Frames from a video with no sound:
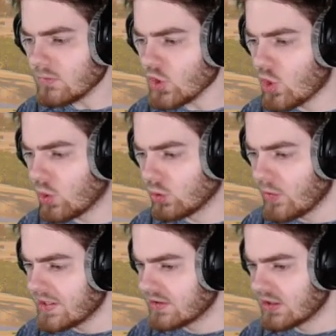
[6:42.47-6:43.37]
all
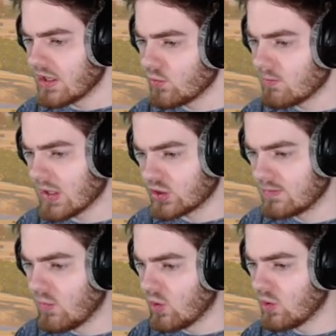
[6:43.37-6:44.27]
went into a much
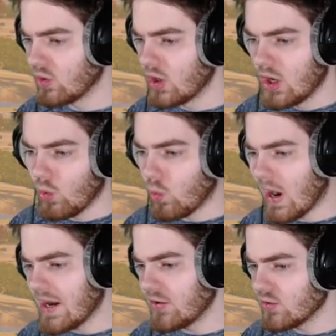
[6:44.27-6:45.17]
more
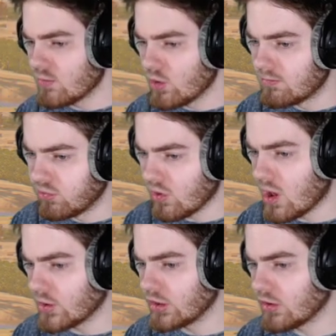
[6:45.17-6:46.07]
wider, more
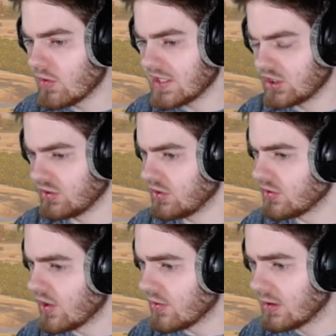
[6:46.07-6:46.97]
broader direction, you
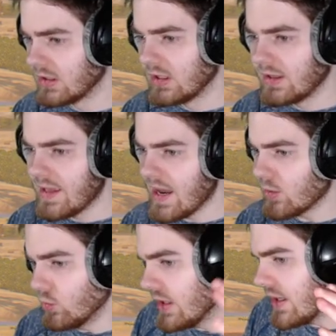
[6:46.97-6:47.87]
know. And I'm
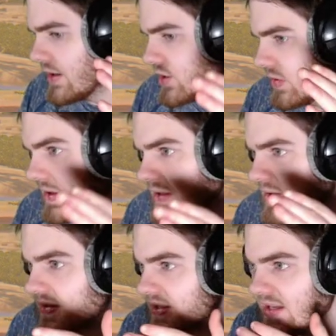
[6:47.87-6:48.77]
really intrigued to
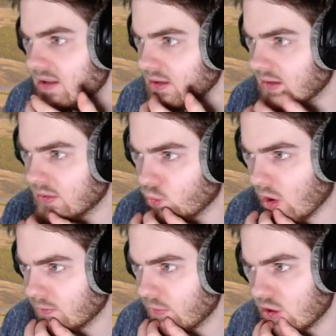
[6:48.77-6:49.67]
see
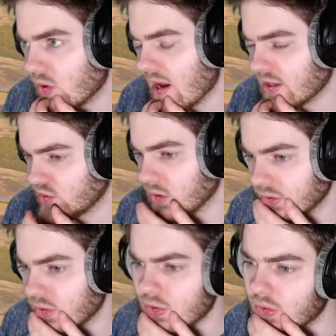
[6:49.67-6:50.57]
what Mirage will
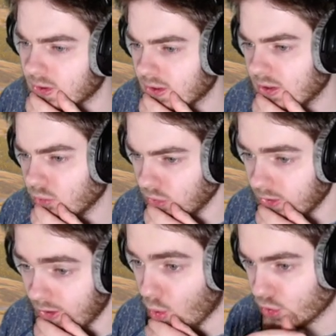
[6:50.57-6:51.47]
do. Will
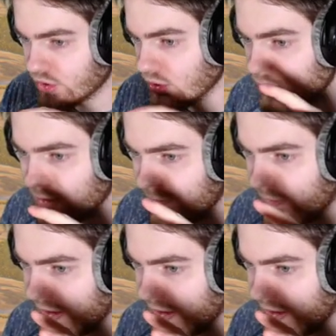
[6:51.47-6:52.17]
they also go for